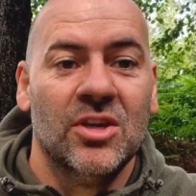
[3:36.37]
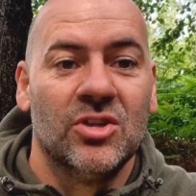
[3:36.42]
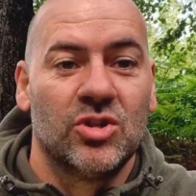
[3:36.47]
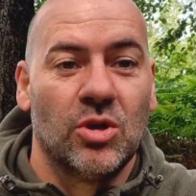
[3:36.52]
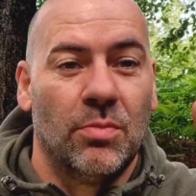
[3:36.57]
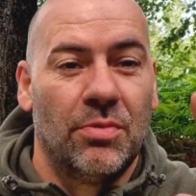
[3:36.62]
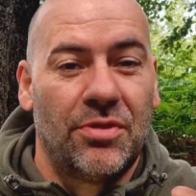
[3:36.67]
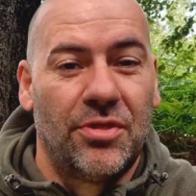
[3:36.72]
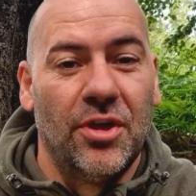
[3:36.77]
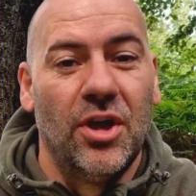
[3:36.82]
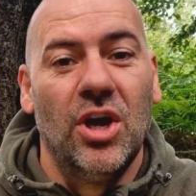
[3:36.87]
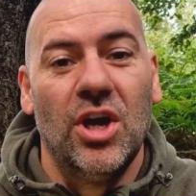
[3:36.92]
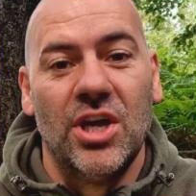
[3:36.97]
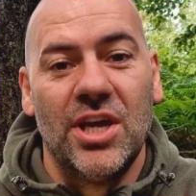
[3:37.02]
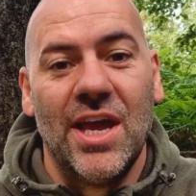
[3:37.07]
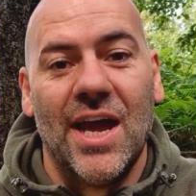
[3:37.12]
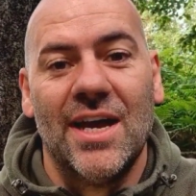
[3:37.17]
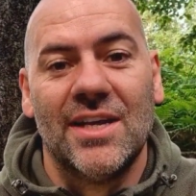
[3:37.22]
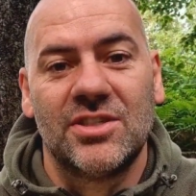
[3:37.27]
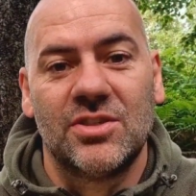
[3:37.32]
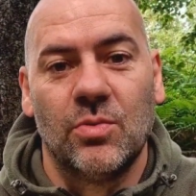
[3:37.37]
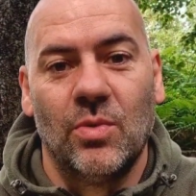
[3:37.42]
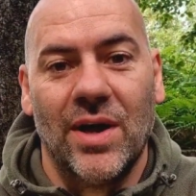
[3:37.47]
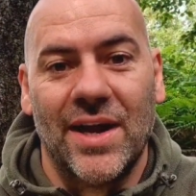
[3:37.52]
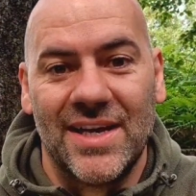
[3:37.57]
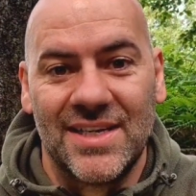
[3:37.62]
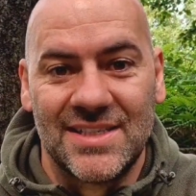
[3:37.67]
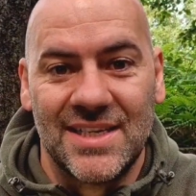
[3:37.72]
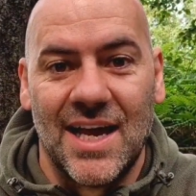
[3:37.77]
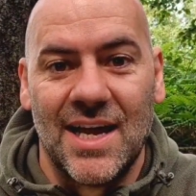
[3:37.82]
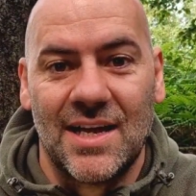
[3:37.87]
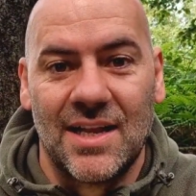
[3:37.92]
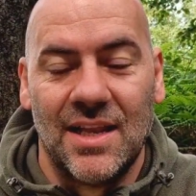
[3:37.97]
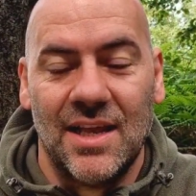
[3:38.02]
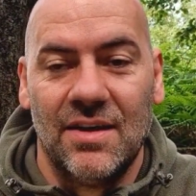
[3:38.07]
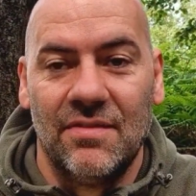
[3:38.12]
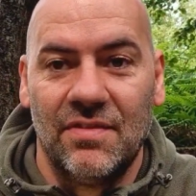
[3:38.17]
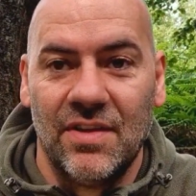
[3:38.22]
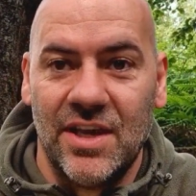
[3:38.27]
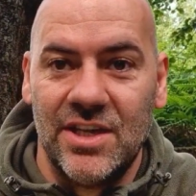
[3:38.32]
So I'm 30 yards away
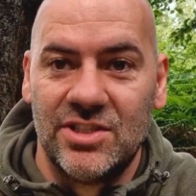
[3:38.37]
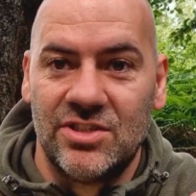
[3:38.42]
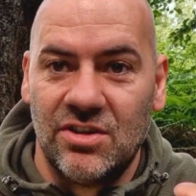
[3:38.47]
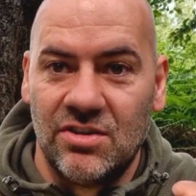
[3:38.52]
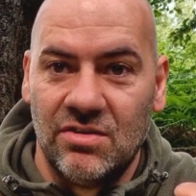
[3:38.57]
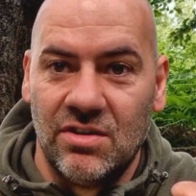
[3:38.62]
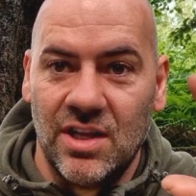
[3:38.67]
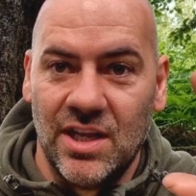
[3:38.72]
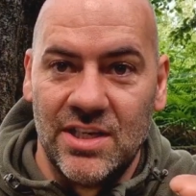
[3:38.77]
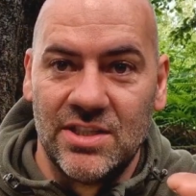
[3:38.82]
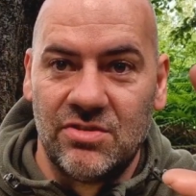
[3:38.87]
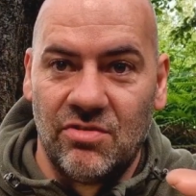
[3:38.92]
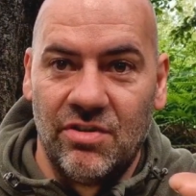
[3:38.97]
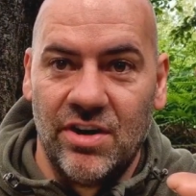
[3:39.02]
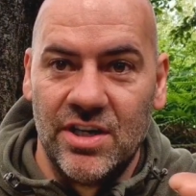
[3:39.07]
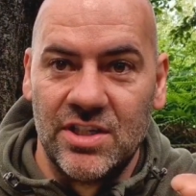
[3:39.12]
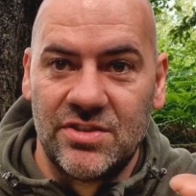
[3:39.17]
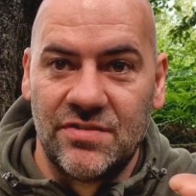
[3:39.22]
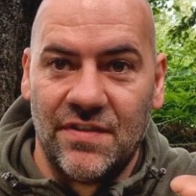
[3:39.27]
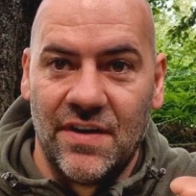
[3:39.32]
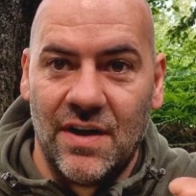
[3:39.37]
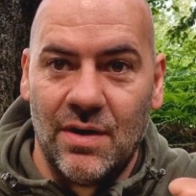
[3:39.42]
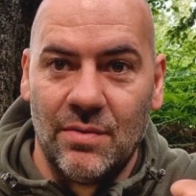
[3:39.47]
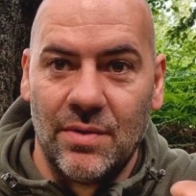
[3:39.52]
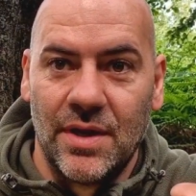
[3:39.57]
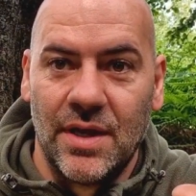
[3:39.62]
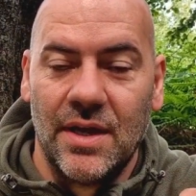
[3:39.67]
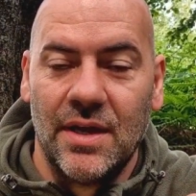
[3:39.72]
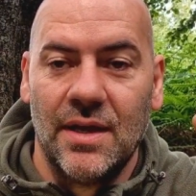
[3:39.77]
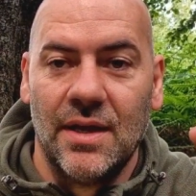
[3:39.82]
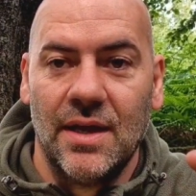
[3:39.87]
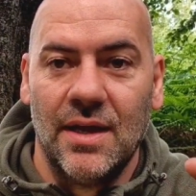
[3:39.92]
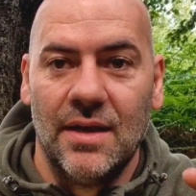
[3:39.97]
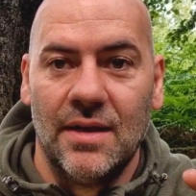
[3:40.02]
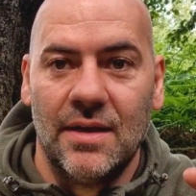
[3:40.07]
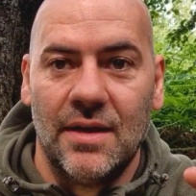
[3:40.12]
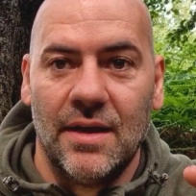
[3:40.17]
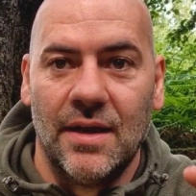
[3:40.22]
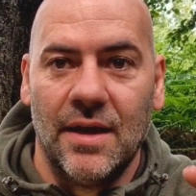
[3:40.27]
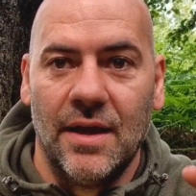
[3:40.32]
exactly. I've laser range found it,
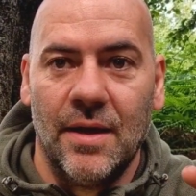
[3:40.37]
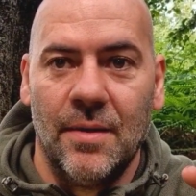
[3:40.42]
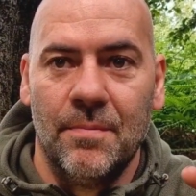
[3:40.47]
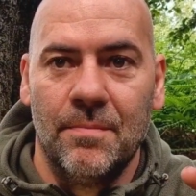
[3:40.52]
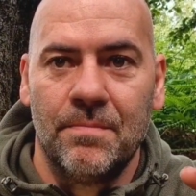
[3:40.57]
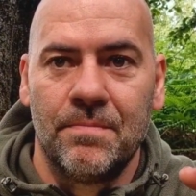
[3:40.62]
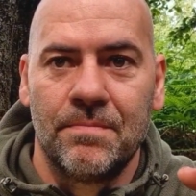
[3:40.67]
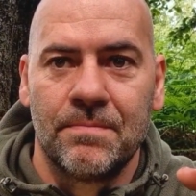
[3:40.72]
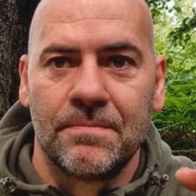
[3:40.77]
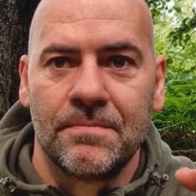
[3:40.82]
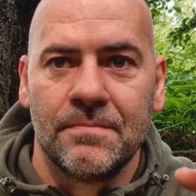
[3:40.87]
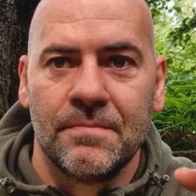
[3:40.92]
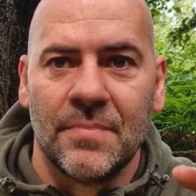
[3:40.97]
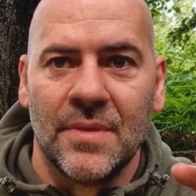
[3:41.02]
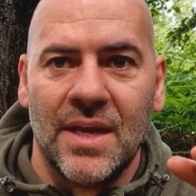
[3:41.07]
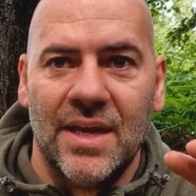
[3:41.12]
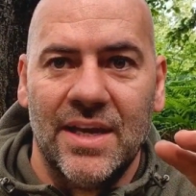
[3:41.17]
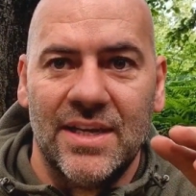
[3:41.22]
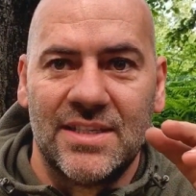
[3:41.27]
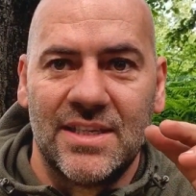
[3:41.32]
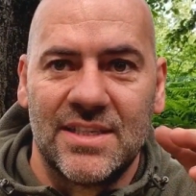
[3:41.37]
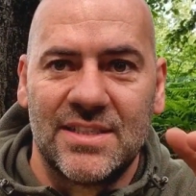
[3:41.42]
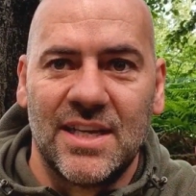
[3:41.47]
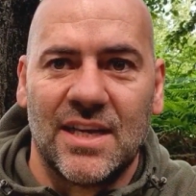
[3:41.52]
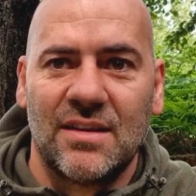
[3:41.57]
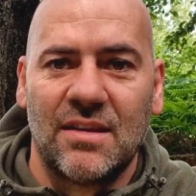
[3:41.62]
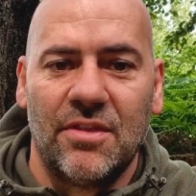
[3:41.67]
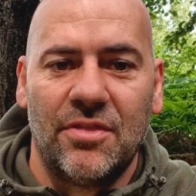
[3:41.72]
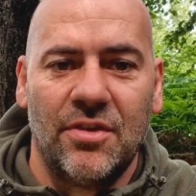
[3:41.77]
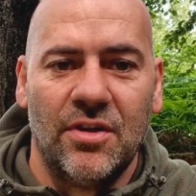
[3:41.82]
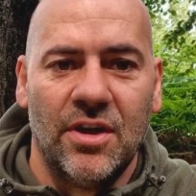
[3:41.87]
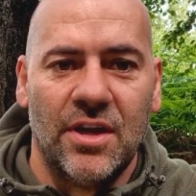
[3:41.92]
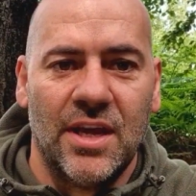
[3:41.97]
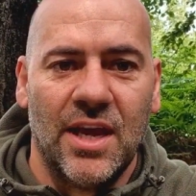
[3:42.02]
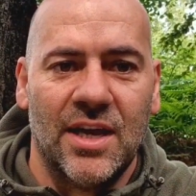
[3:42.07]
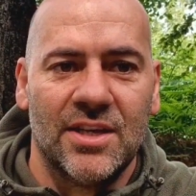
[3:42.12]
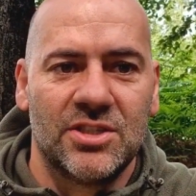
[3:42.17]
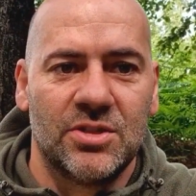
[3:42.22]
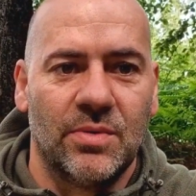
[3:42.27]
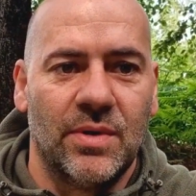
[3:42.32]
and it's exactly 30
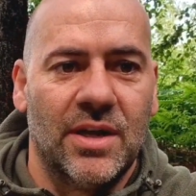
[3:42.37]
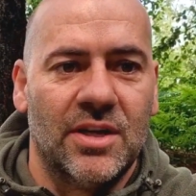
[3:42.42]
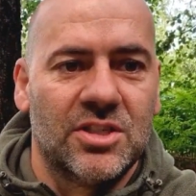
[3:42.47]
yards away.